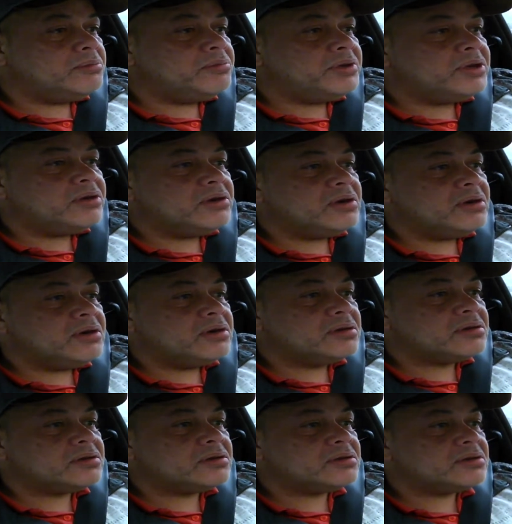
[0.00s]

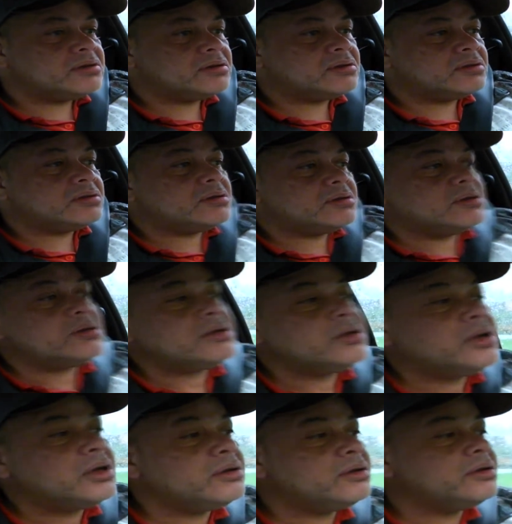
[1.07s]
because
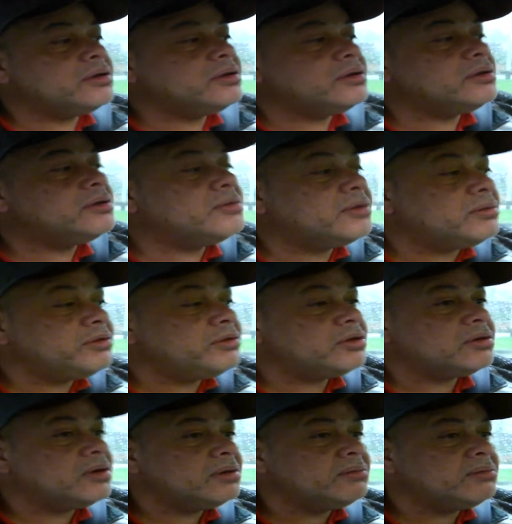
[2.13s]
yeah, you, you, want me
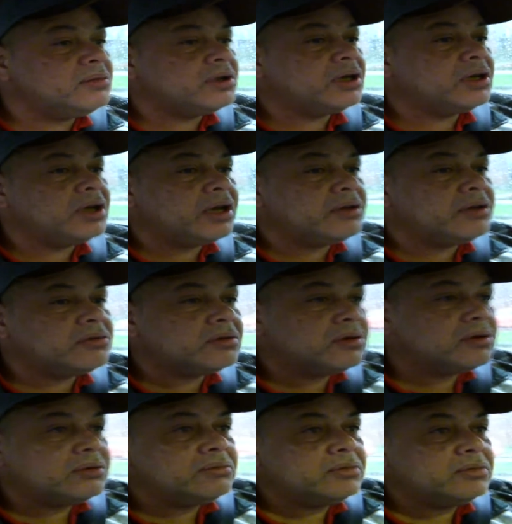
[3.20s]
to come? I, I could
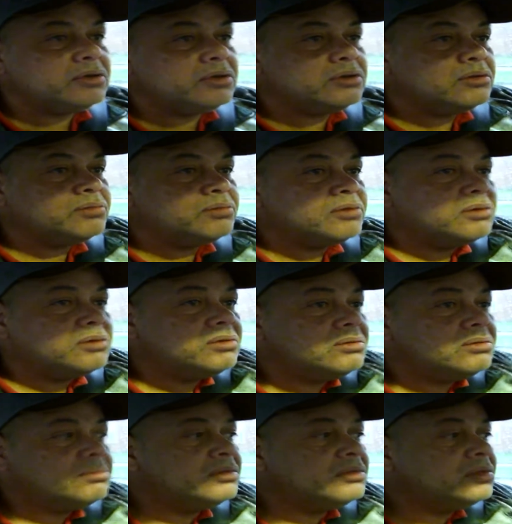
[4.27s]
come. It's no problem.